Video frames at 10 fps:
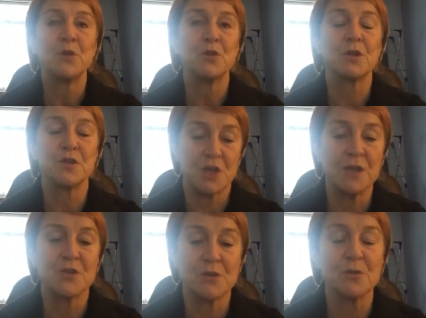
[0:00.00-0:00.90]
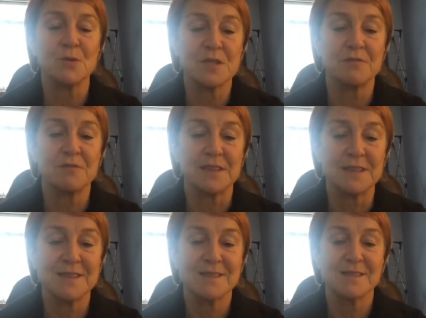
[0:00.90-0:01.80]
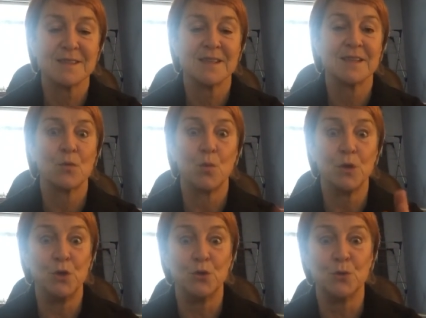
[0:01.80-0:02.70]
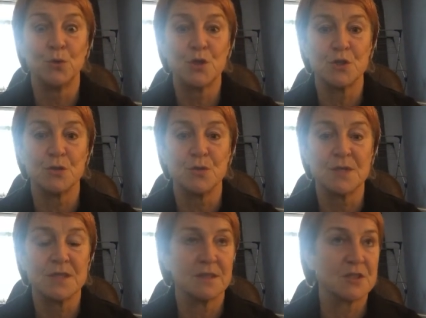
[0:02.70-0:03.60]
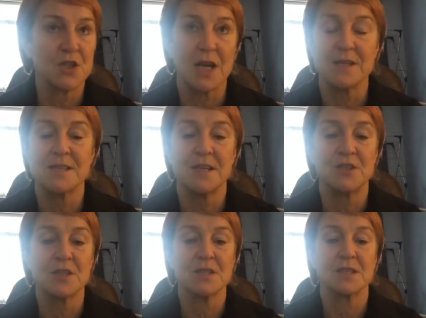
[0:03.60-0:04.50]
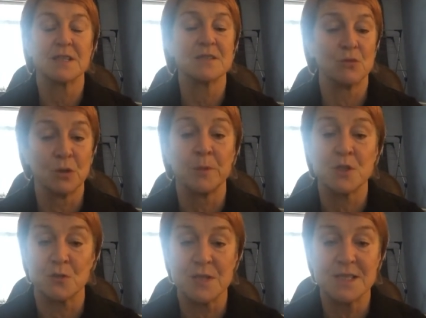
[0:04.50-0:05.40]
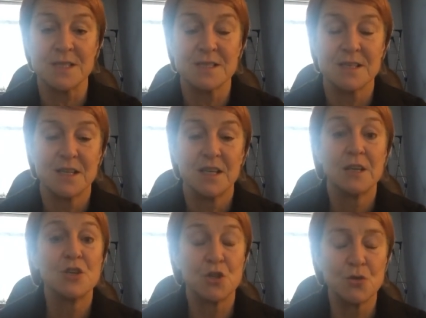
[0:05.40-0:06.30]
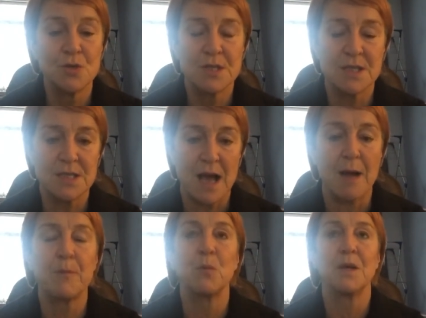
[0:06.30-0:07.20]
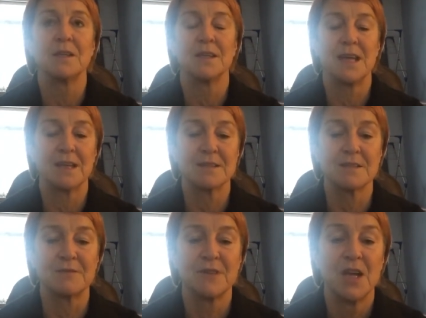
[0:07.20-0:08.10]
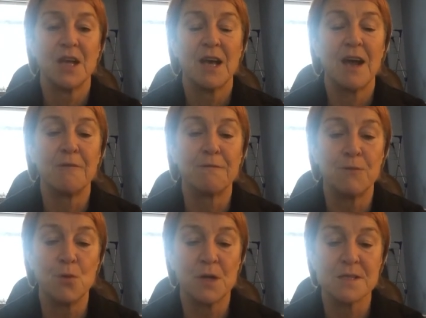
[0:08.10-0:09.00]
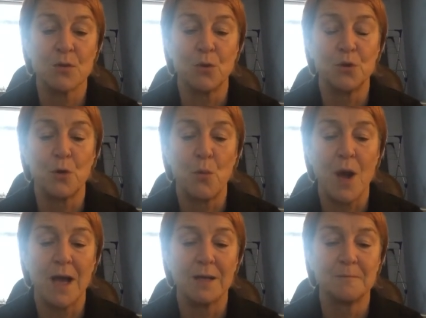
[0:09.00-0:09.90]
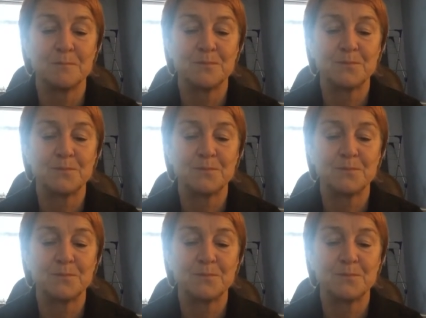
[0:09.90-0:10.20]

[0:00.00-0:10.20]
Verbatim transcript: that you can change your thoughts and feelings when you choose. As Janice said yesterday, it's all about choices. Choose to tap away the negative and focus on your why.